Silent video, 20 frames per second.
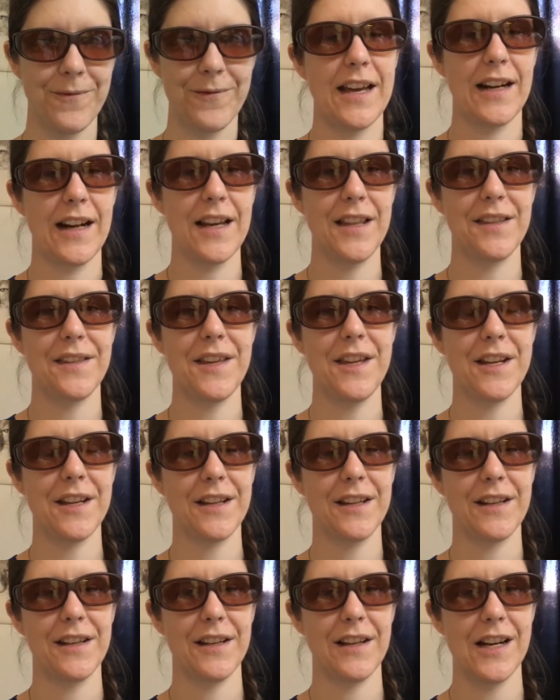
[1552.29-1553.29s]
And I
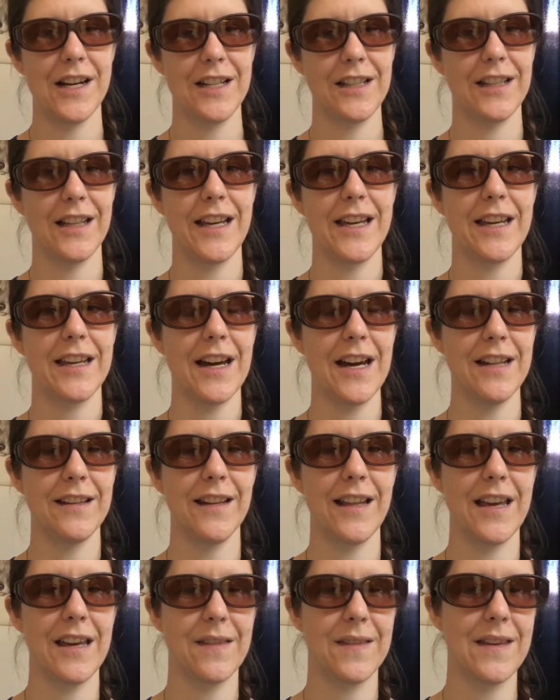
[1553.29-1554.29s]
think
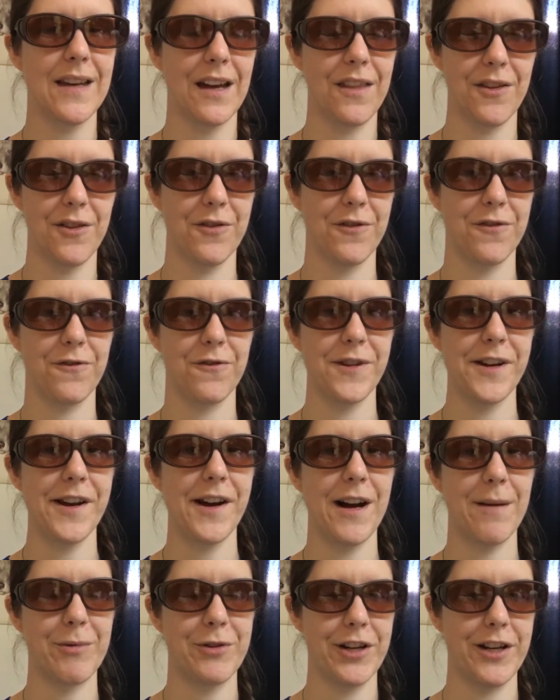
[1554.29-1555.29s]
unlike the other free
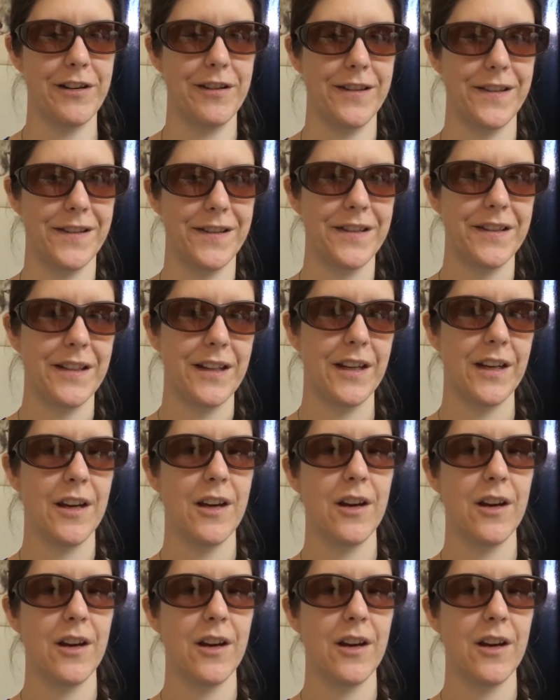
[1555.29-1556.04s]
options,